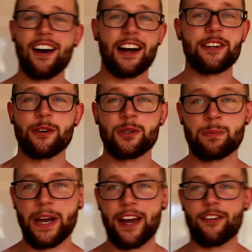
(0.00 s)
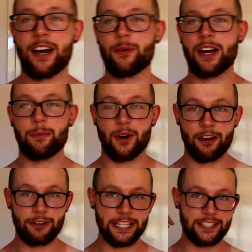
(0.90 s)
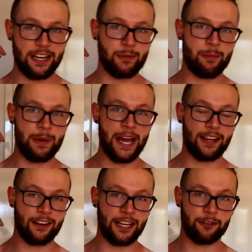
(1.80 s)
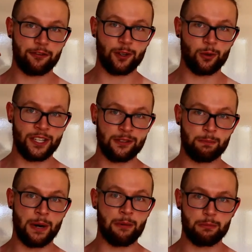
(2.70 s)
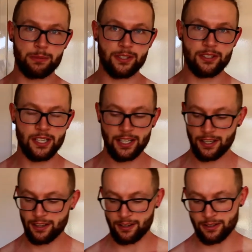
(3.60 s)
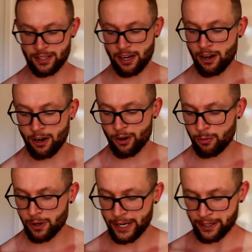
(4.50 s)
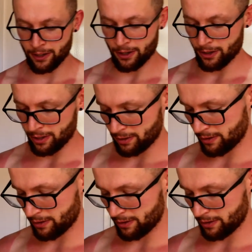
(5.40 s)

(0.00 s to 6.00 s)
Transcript: I knew it was bad, right, when I, I reached down my back and I could feel all these bumps. And I was like, oh my god.